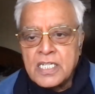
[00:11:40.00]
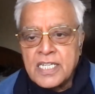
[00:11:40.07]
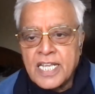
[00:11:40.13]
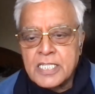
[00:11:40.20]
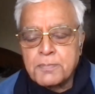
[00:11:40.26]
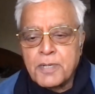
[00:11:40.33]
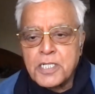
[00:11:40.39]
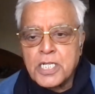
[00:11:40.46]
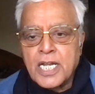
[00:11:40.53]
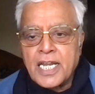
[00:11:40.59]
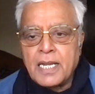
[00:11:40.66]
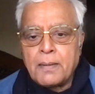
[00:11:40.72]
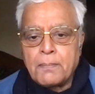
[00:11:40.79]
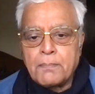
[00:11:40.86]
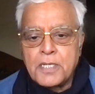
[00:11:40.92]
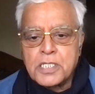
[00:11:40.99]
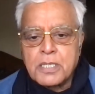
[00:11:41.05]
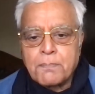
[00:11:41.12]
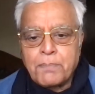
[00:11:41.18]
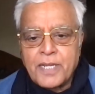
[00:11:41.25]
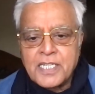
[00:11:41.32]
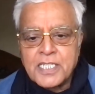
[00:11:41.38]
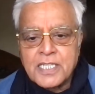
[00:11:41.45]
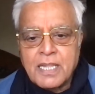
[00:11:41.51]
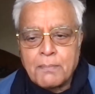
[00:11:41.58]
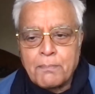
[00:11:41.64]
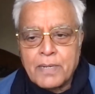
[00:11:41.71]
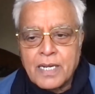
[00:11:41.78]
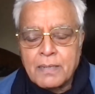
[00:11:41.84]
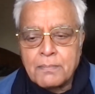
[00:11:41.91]
especially Mr. P.
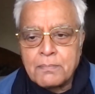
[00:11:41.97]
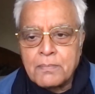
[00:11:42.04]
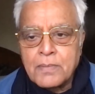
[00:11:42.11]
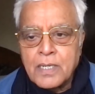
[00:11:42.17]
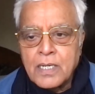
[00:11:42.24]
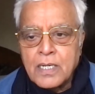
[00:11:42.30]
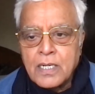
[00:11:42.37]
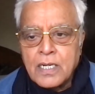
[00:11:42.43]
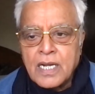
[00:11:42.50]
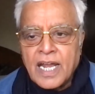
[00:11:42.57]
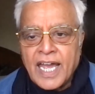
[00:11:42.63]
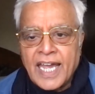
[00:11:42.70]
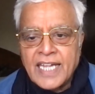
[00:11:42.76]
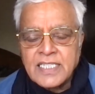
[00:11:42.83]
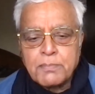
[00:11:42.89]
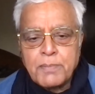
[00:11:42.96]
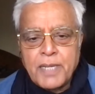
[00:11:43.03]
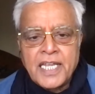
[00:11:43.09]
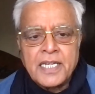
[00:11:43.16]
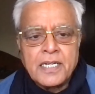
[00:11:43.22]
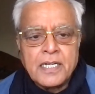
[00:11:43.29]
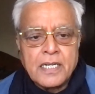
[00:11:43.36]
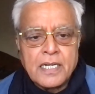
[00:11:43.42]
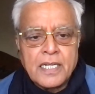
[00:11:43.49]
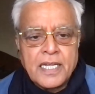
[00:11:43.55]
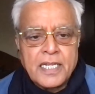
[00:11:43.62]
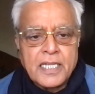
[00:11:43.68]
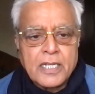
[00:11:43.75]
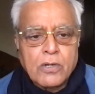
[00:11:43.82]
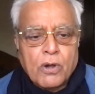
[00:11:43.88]
Chidambaram has been
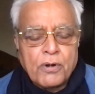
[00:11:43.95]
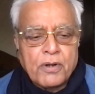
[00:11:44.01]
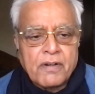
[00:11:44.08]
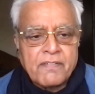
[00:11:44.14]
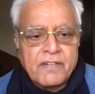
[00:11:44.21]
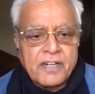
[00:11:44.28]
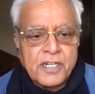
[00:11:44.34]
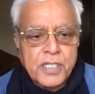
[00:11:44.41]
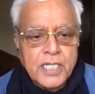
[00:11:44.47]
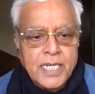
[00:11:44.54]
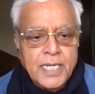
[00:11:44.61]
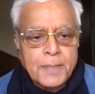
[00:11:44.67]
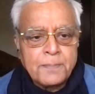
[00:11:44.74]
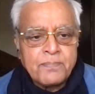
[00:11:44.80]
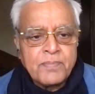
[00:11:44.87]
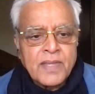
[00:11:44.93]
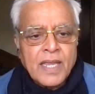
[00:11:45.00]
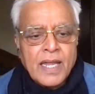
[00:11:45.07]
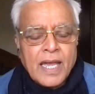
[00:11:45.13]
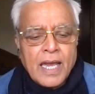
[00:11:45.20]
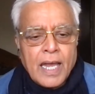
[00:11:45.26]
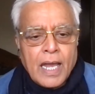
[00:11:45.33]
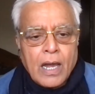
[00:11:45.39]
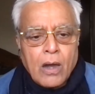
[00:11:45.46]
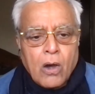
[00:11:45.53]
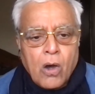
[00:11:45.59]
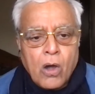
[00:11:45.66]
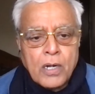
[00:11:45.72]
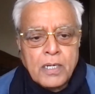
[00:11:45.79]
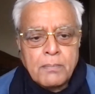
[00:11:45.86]
in the controversy
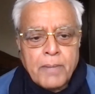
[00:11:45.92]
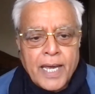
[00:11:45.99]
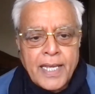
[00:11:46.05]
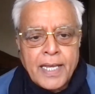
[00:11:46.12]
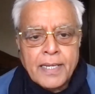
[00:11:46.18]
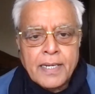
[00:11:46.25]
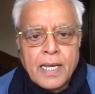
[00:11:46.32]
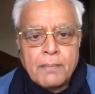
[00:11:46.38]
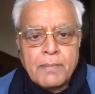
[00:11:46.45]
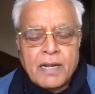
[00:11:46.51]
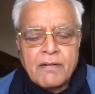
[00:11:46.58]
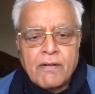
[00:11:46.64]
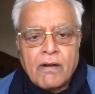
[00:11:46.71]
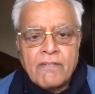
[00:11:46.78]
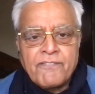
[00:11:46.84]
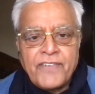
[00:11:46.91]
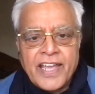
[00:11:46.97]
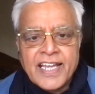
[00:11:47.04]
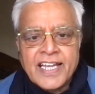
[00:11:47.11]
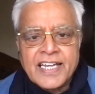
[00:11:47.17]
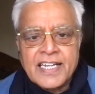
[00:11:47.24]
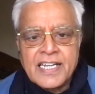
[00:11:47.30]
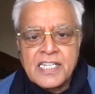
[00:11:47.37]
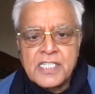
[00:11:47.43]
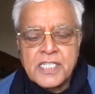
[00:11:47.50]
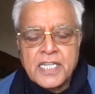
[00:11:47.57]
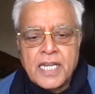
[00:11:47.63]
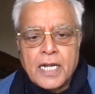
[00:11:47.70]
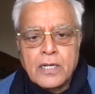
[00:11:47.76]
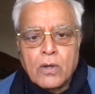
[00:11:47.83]
on Mayaram and on fake
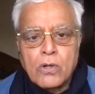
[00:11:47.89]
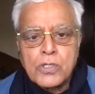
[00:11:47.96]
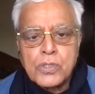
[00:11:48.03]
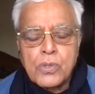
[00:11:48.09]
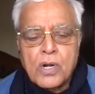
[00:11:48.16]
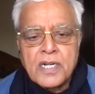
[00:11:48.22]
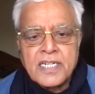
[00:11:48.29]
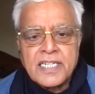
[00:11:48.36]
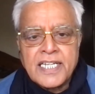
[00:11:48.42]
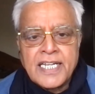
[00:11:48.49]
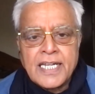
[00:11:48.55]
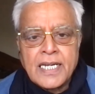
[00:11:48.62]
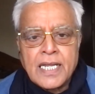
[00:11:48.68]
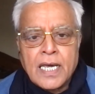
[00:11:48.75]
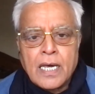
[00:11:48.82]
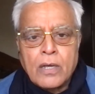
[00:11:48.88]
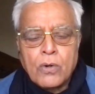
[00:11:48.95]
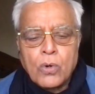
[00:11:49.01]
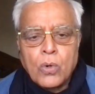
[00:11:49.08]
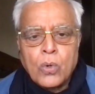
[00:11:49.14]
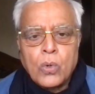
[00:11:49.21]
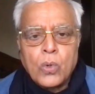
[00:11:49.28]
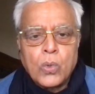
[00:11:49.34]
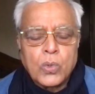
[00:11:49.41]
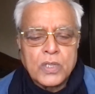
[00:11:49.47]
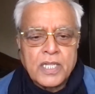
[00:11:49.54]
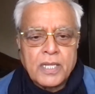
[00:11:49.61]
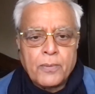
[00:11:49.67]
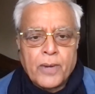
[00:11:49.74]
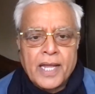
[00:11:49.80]
currency and also on
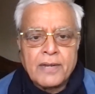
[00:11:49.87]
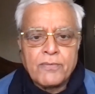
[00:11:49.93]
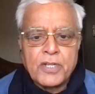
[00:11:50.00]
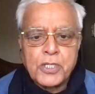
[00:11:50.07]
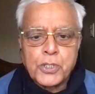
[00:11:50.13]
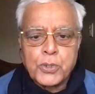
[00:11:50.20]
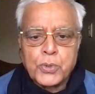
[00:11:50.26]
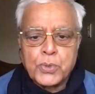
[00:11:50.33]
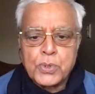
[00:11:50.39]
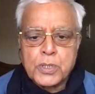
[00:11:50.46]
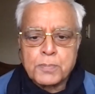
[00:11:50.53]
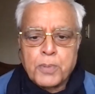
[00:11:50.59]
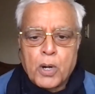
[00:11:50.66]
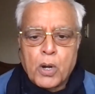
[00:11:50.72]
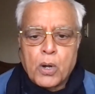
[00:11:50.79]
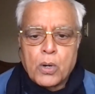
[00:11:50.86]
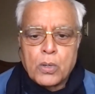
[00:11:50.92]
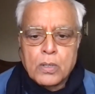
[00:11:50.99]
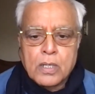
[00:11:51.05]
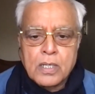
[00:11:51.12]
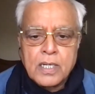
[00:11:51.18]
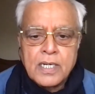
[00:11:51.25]
Delarue, the one which you spoke